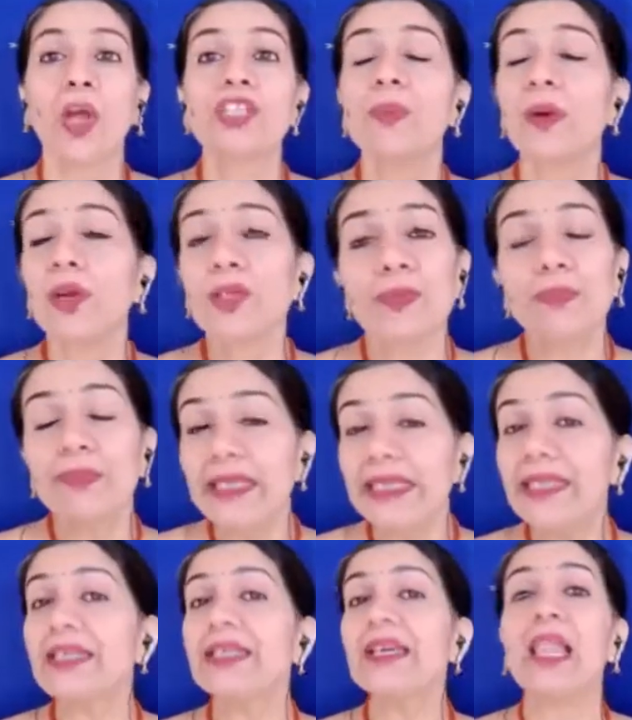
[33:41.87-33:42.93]
What about
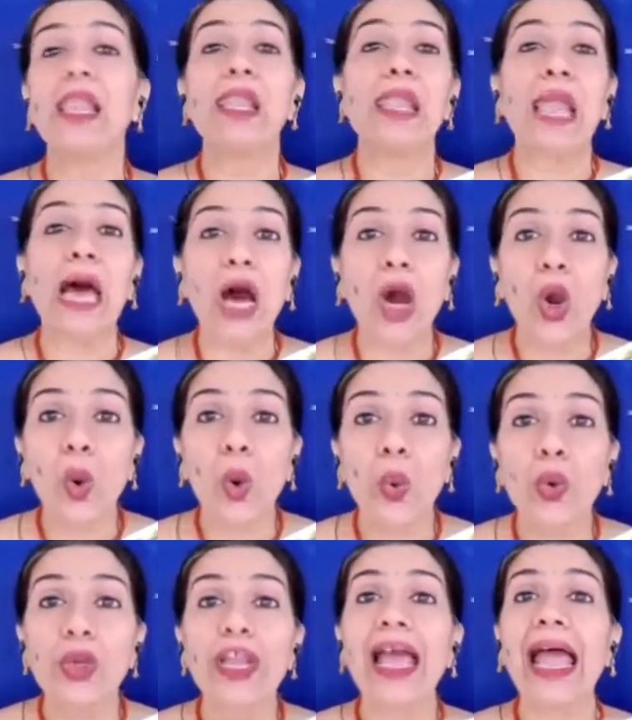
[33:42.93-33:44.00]
being
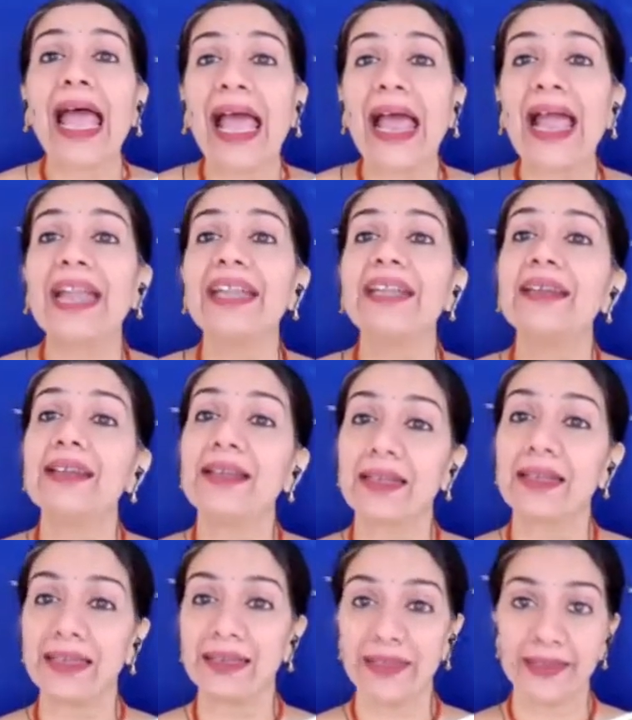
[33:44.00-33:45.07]
loud and
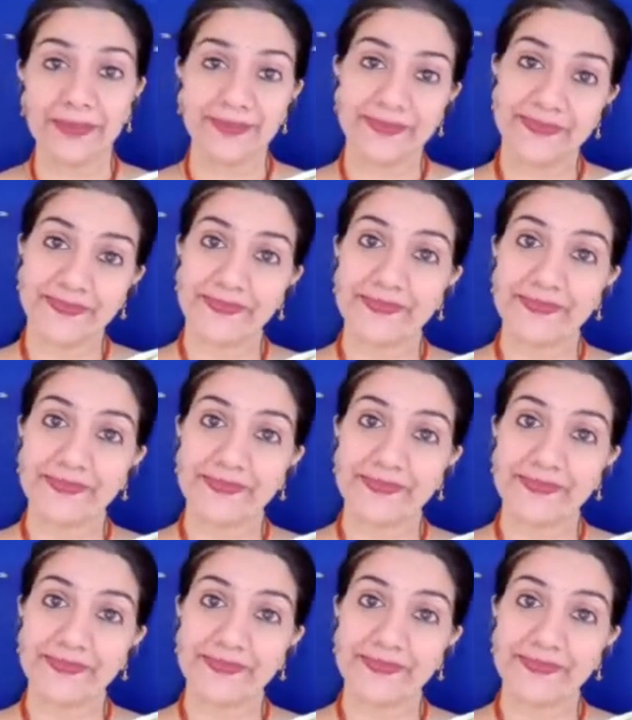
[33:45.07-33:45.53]
clear?